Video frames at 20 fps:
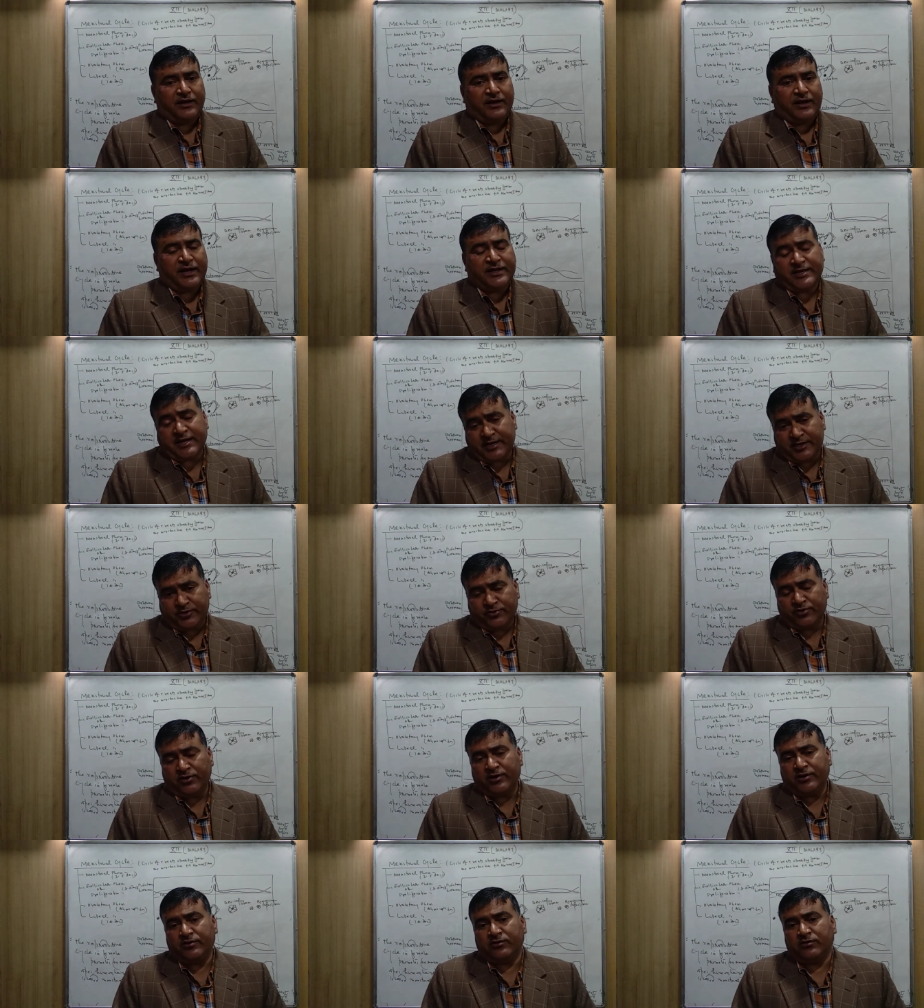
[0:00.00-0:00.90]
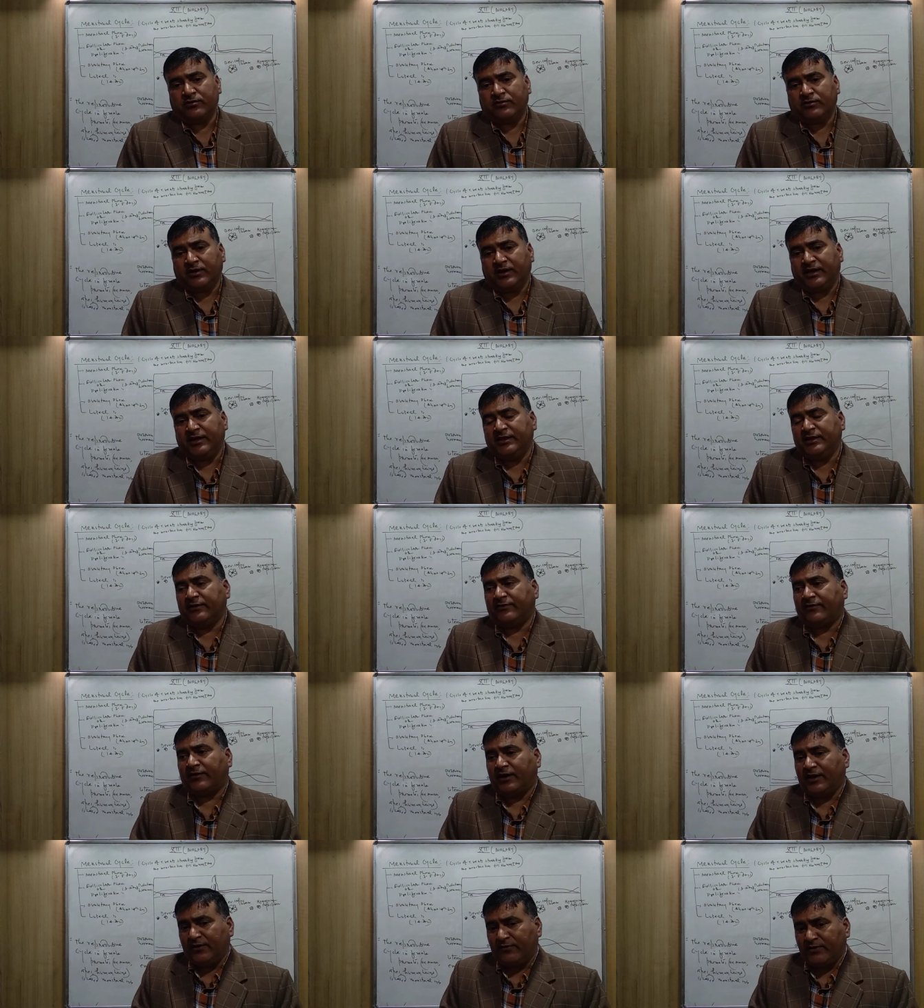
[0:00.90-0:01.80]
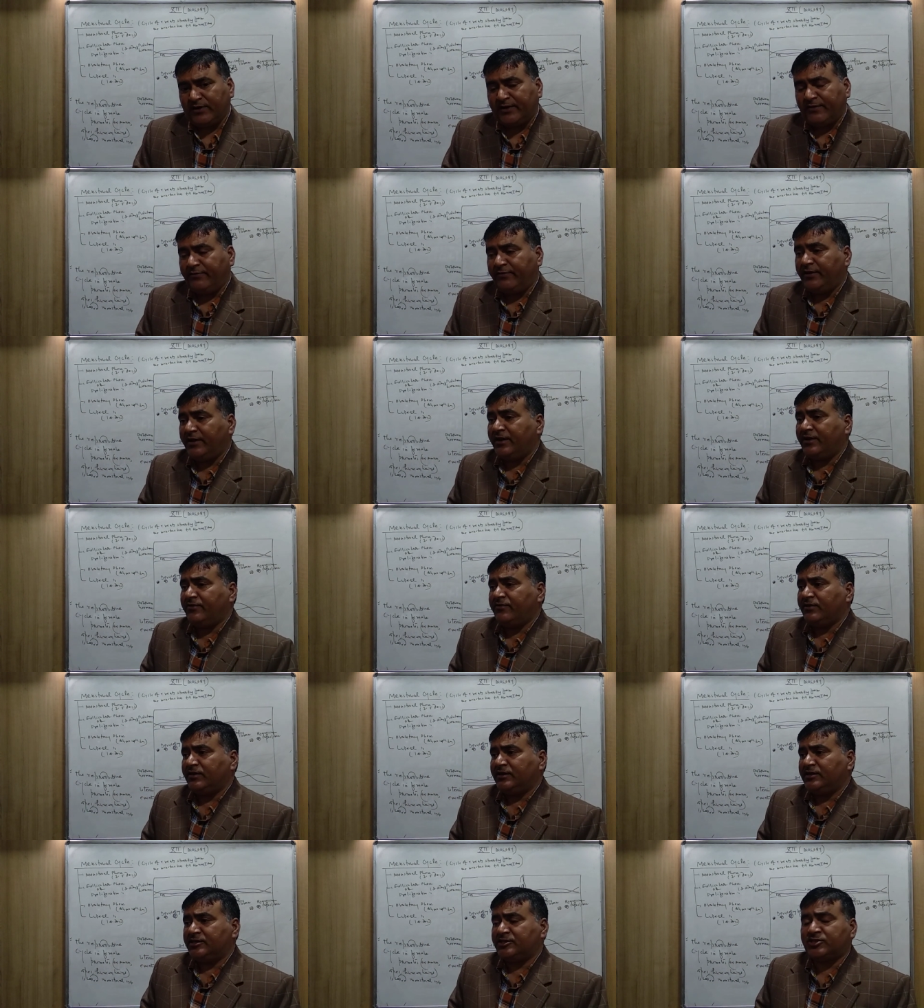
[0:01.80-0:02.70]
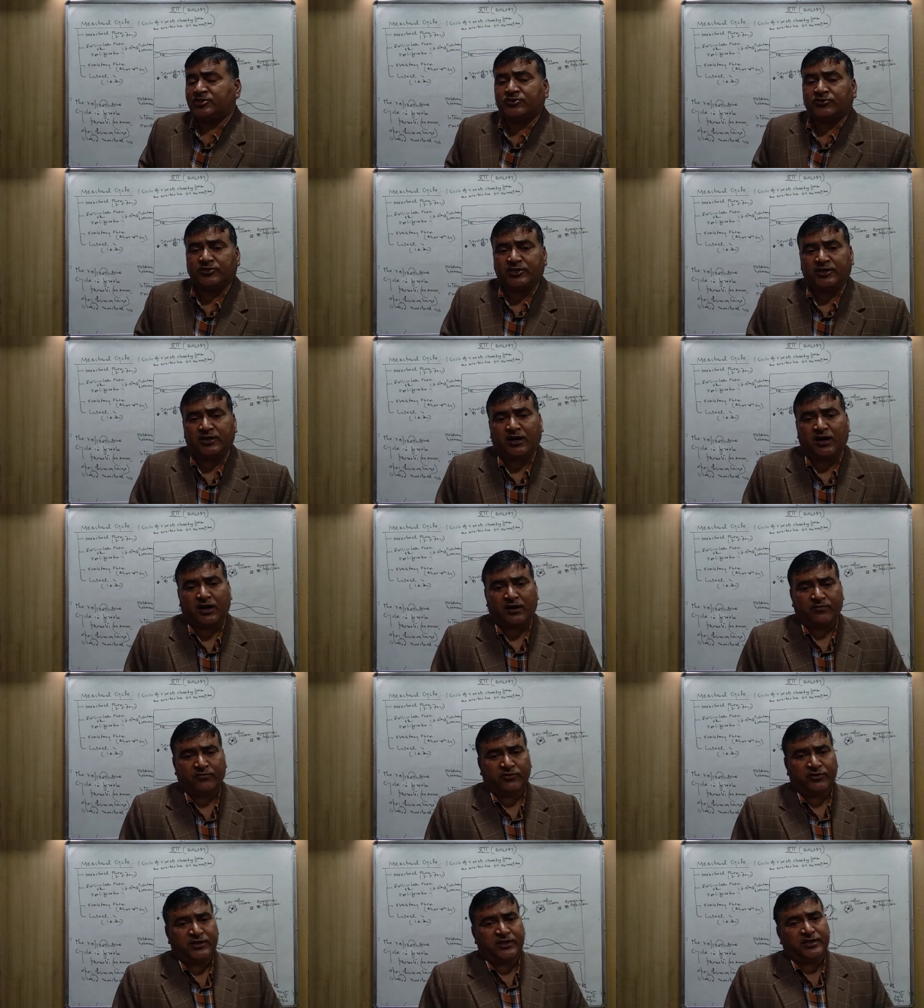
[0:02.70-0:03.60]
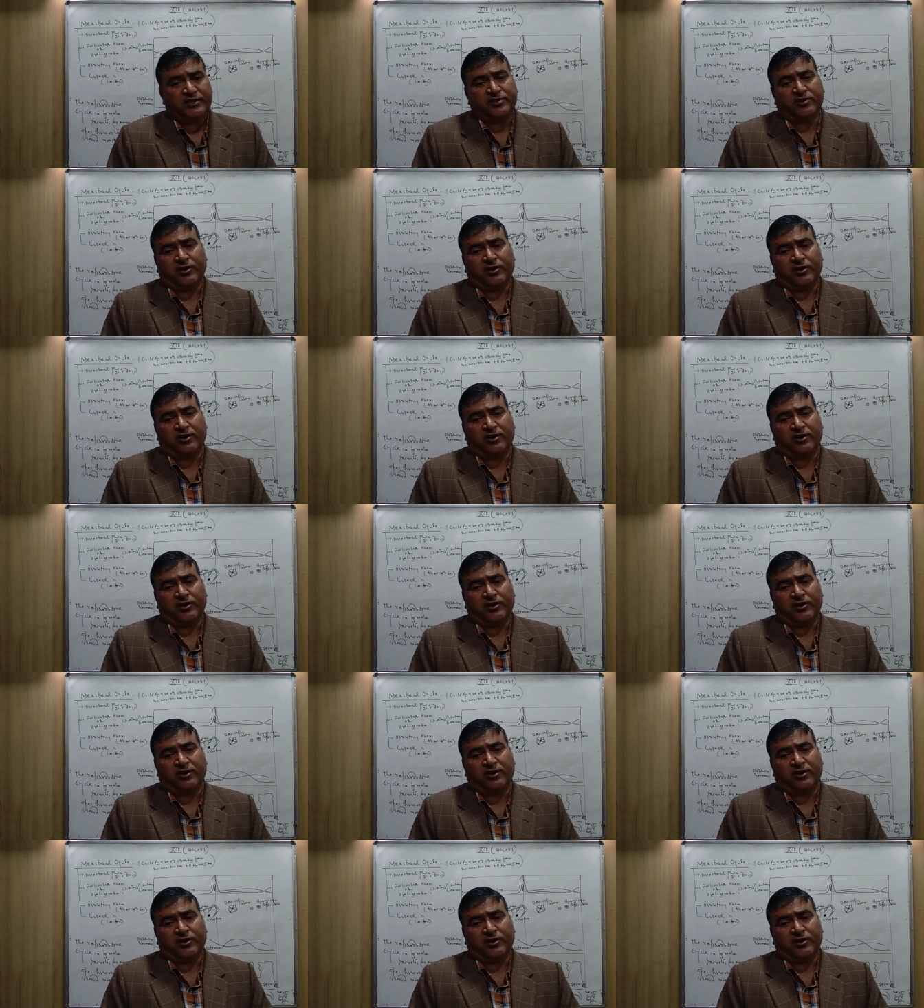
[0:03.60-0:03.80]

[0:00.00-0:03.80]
As I told you, in the follicular phase, estrogen hormone is